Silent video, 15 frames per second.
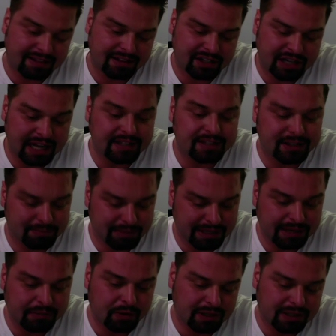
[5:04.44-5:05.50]
the chance to
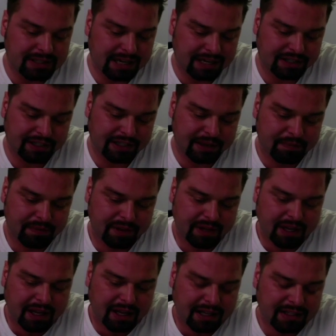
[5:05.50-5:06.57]
meet him once, actually.
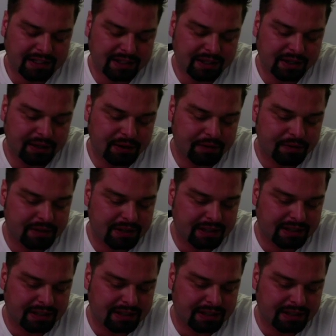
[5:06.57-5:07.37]
And so